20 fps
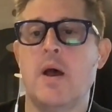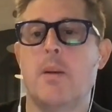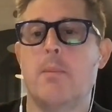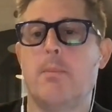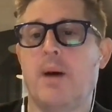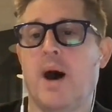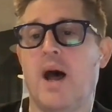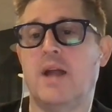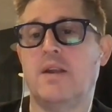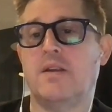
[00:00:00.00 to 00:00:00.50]

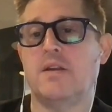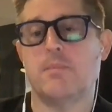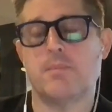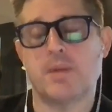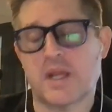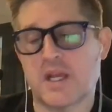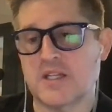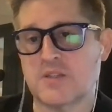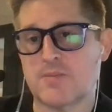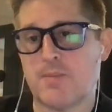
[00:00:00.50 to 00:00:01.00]
but
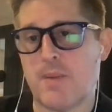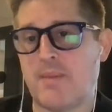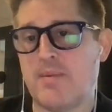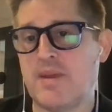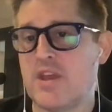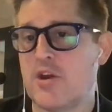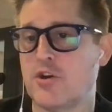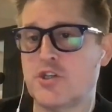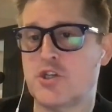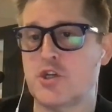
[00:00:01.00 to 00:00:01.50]
because maybe
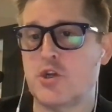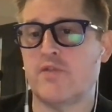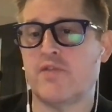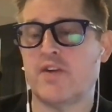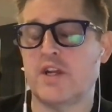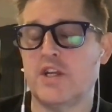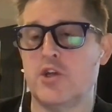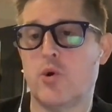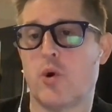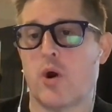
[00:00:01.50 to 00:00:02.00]
there are two
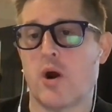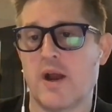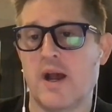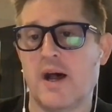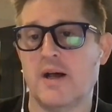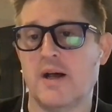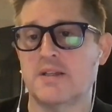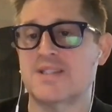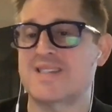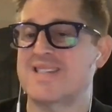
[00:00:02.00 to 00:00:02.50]
different
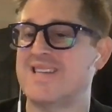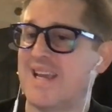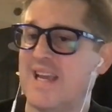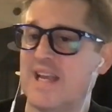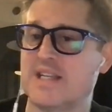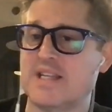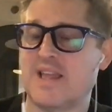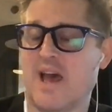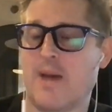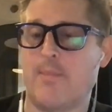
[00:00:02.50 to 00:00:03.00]
URLs to
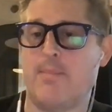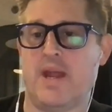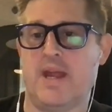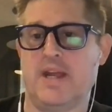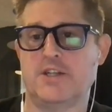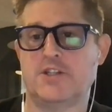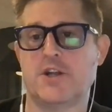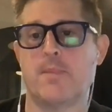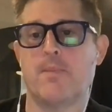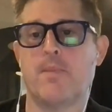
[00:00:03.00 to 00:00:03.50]
get to that
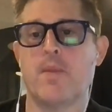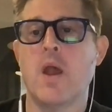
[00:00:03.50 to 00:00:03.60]
page.